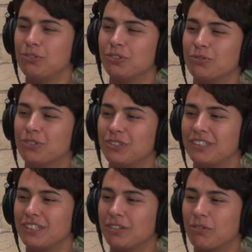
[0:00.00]
did you, I
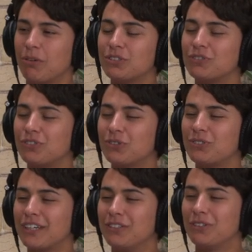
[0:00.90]
not? I was confused
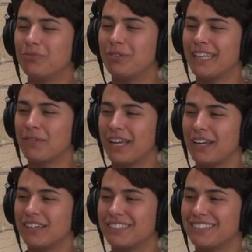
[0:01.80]
how you could be that
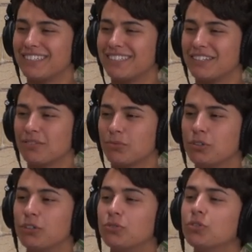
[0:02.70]
way. Were did
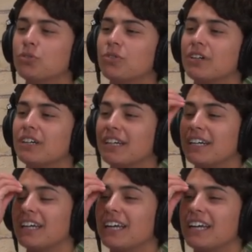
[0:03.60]
you, I hit you with my foot?
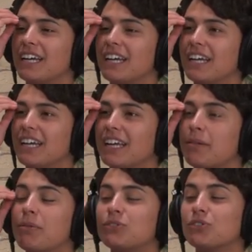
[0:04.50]

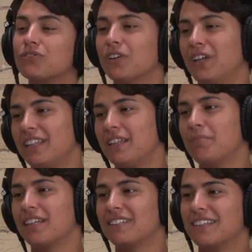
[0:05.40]
Maybe it was your foot. That
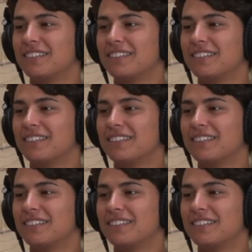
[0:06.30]
makes sense.